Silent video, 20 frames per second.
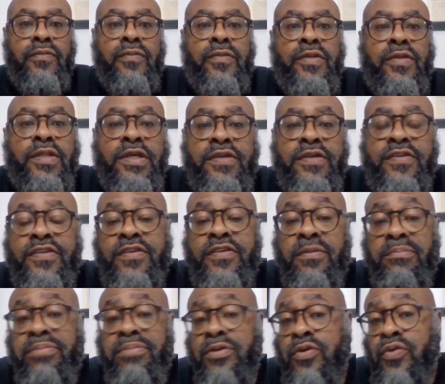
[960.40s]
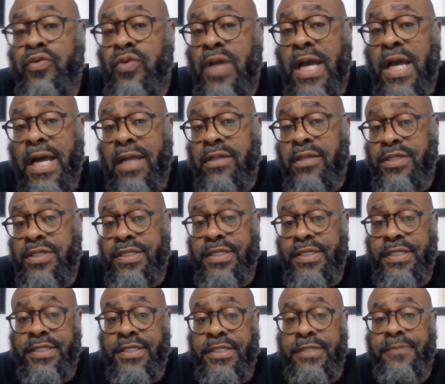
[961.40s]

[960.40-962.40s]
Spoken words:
this is a blue-collar city.